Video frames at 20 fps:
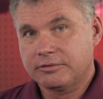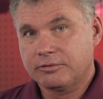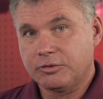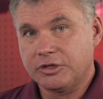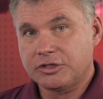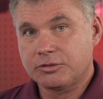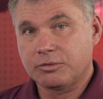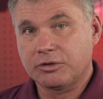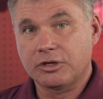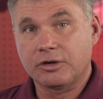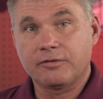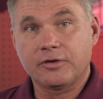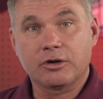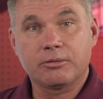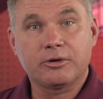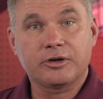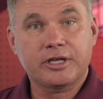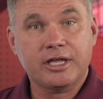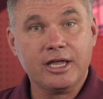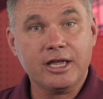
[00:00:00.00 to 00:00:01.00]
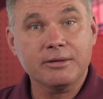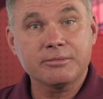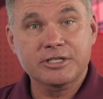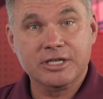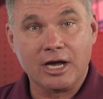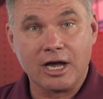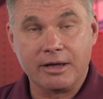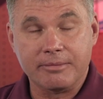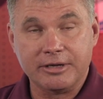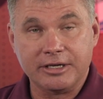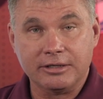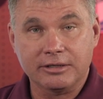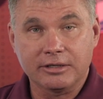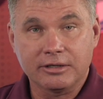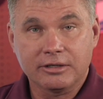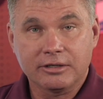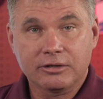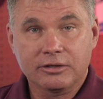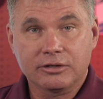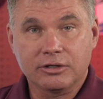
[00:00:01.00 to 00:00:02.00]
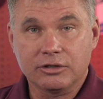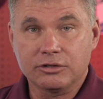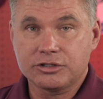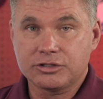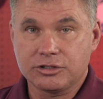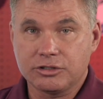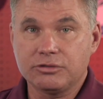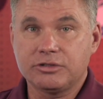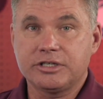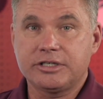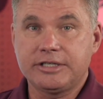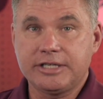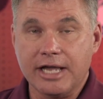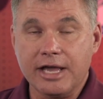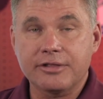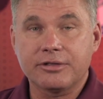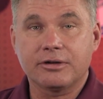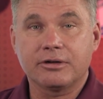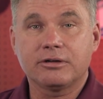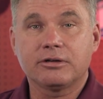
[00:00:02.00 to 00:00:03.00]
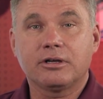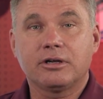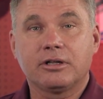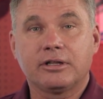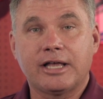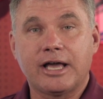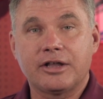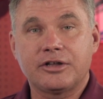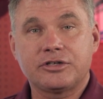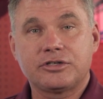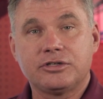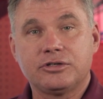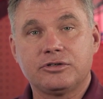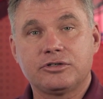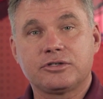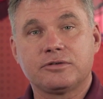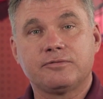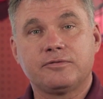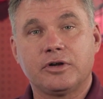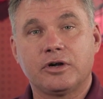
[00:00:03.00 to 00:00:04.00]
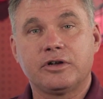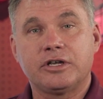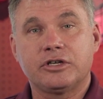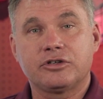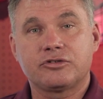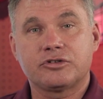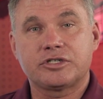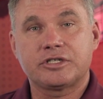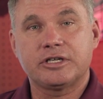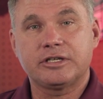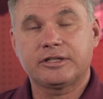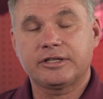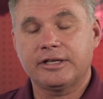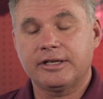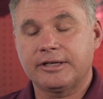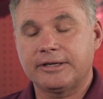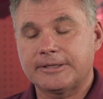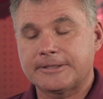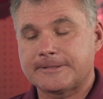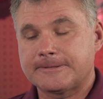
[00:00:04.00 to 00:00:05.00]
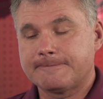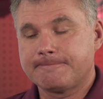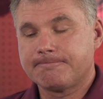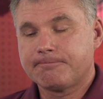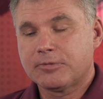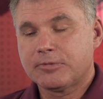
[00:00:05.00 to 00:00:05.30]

which with our variable cam timing, those two together allowed us to do some very interesting things.